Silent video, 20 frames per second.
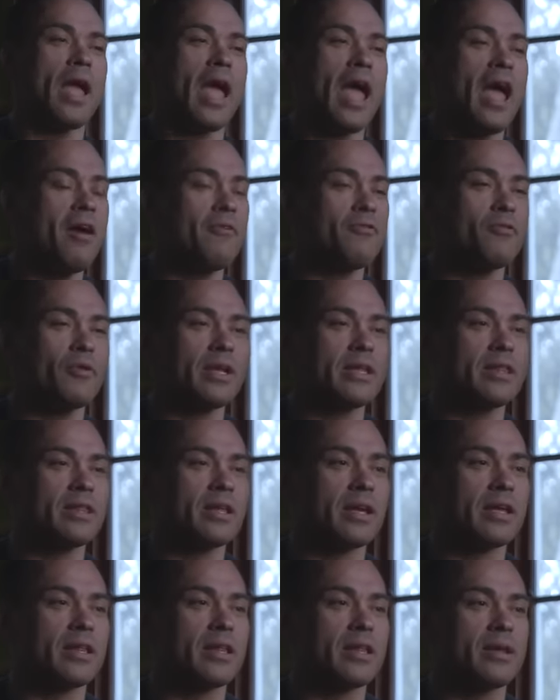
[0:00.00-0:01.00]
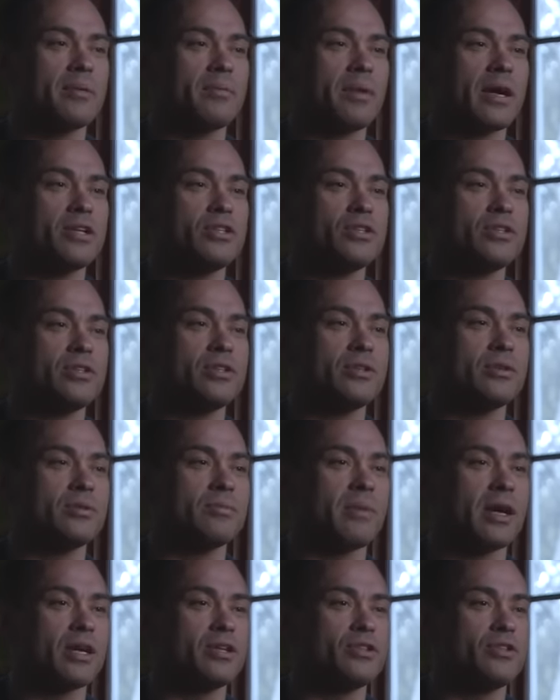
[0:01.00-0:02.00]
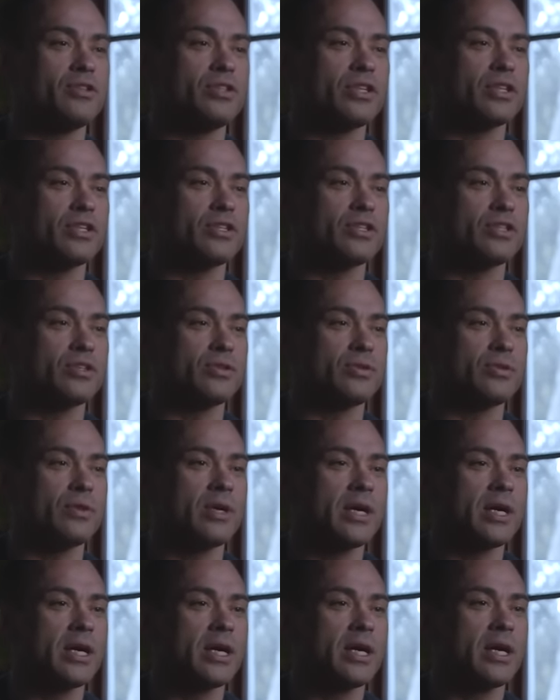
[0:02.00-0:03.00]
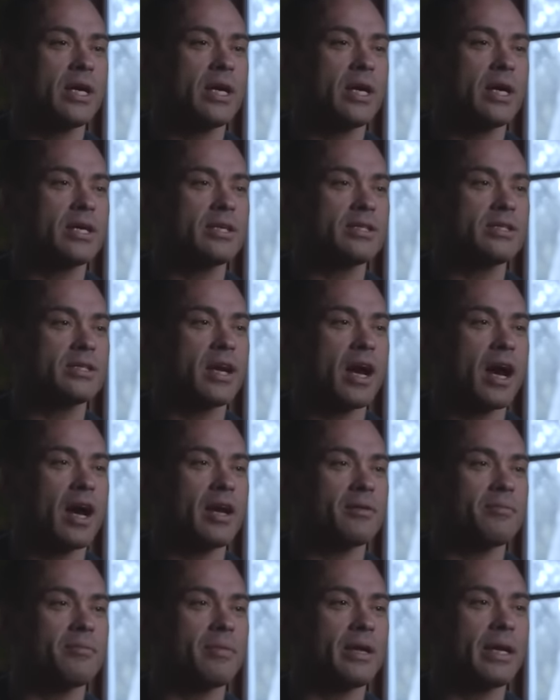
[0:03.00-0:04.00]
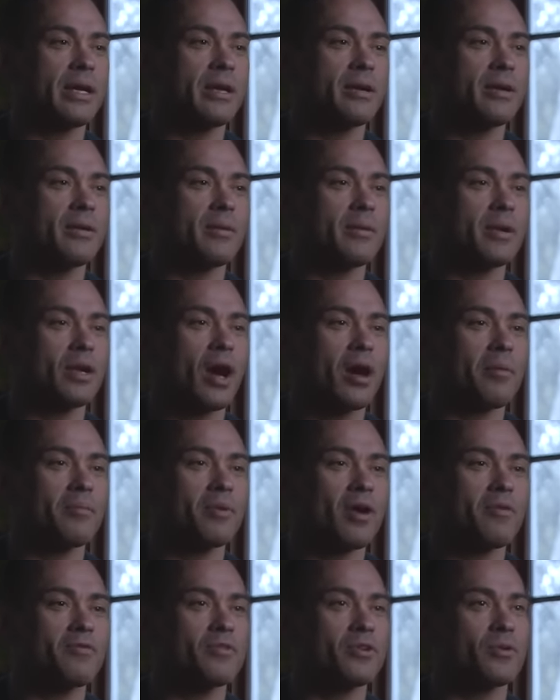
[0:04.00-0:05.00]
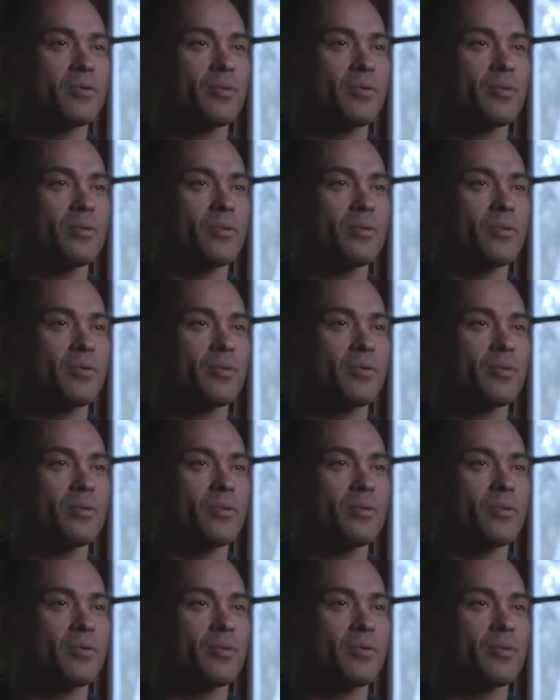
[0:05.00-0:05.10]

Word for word: everything that my, my jujitsu has got me and got me off the